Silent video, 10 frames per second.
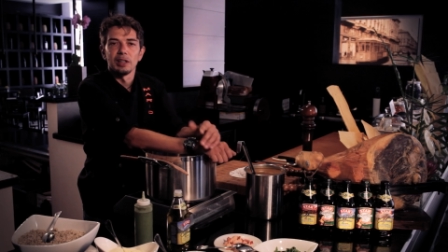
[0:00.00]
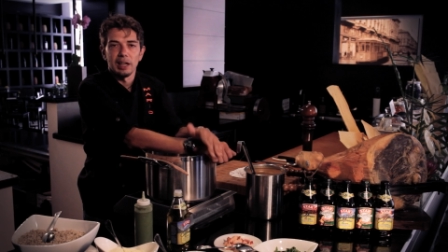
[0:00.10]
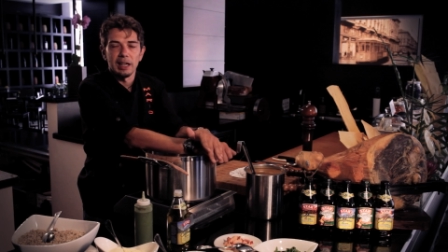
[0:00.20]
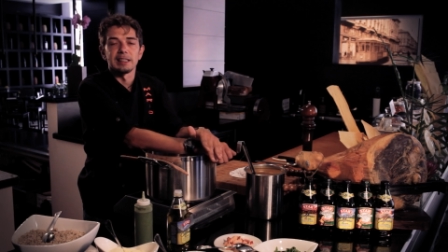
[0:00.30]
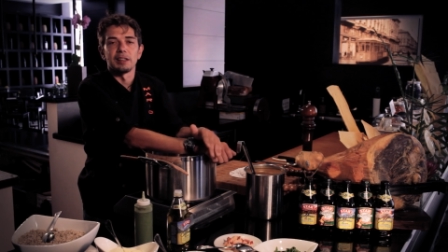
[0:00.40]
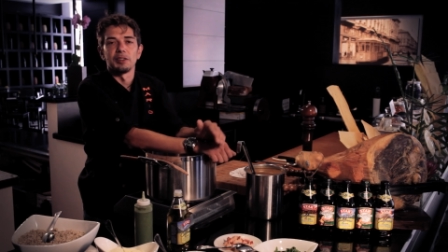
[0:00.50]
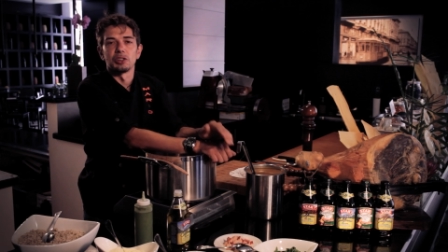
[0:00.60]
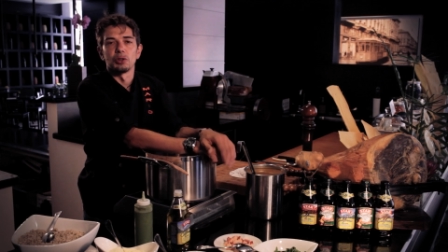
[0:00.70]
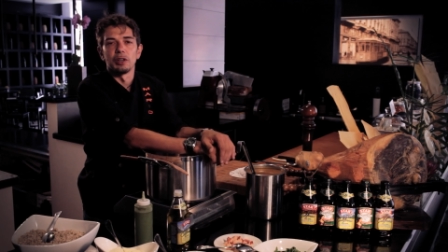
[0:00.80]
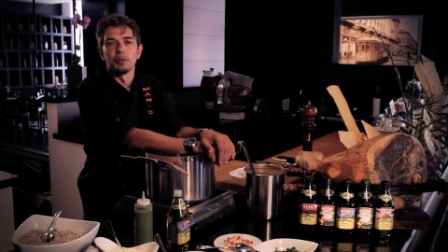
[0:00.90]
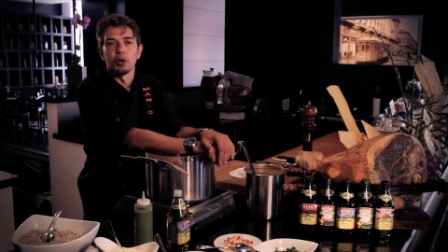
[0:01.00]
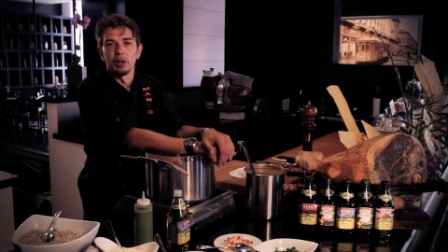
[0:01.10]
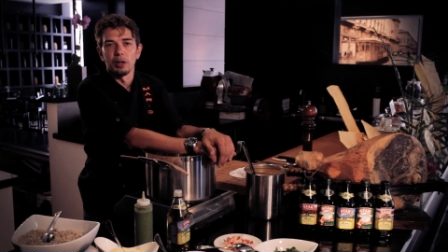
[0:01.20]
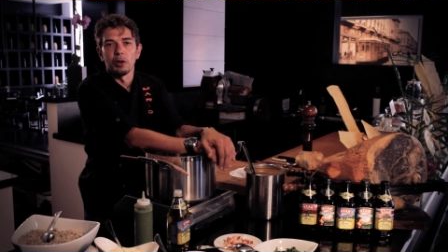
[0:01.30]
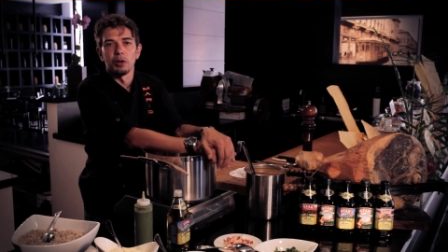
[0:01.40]
extra virgin olive
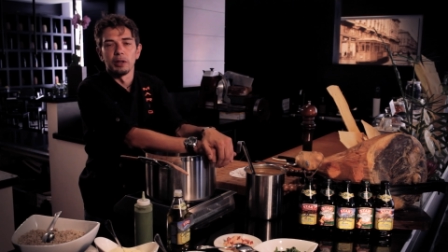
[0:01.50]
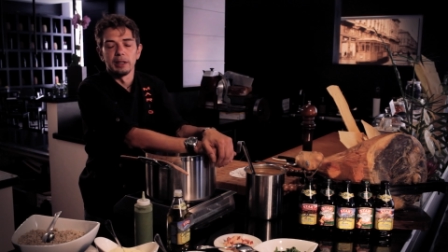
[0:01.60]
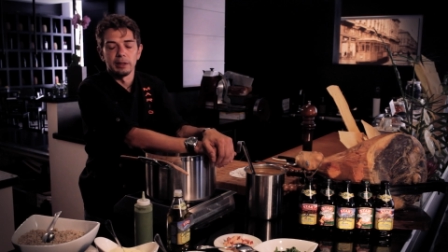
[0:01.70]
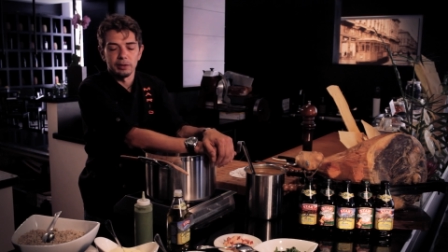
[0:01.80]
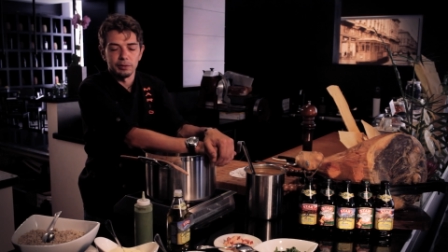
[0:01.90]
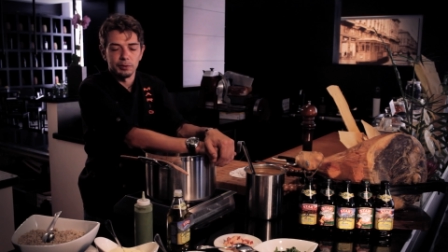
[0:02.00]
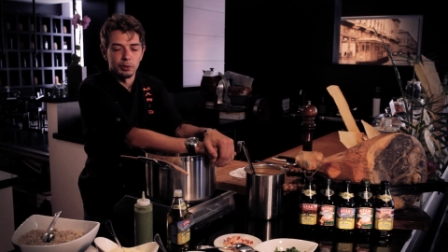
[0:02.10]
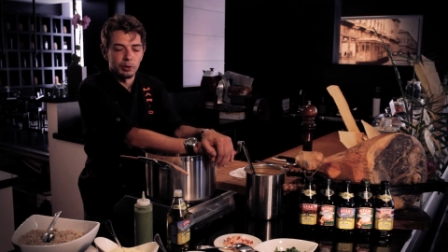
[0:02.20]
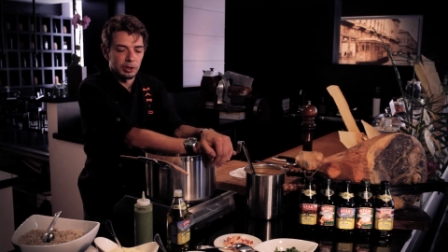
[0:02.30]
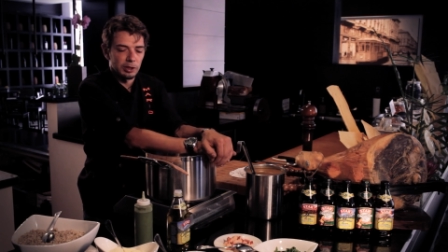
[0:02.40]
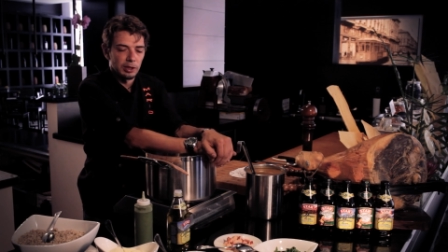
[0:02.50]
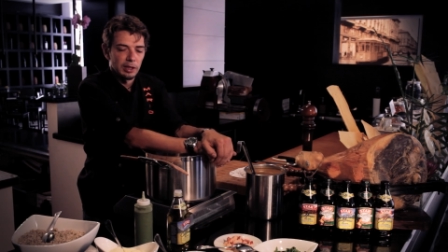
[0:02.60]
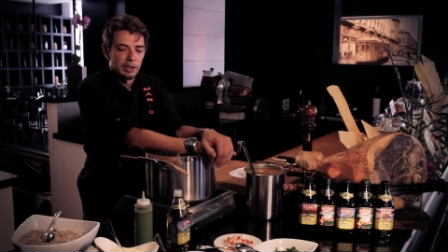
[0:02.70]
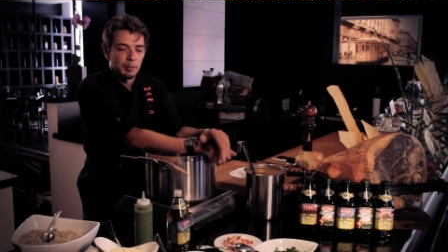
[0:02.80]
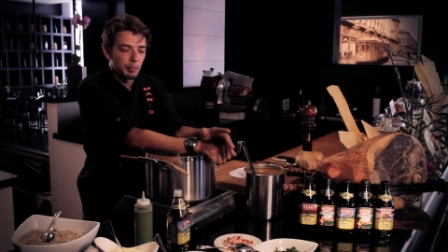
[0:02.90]
oil only, of course,
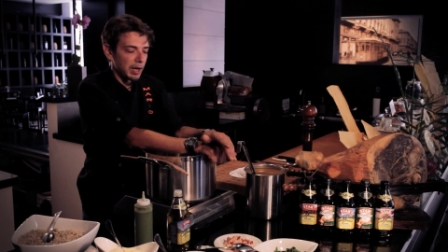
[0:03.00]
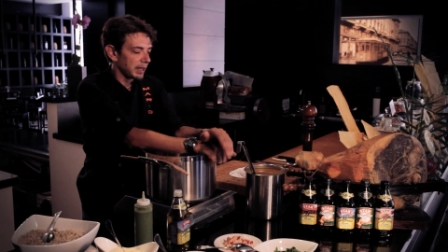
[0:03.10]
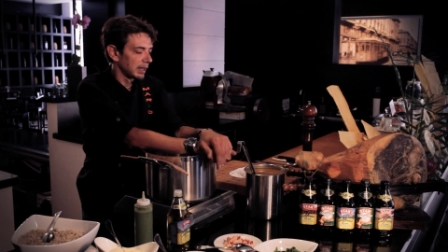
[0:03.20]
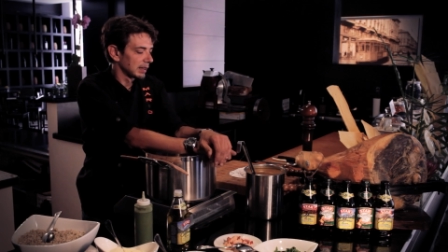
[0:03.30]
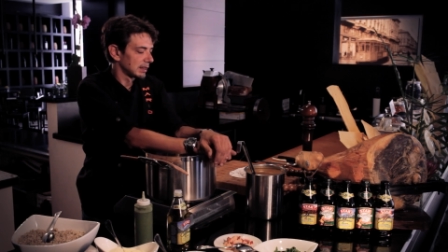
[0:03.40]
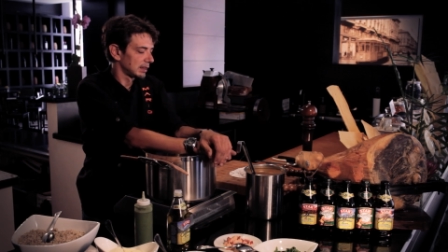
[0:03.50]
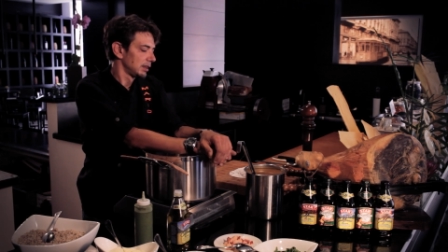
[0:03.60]
pine nuts,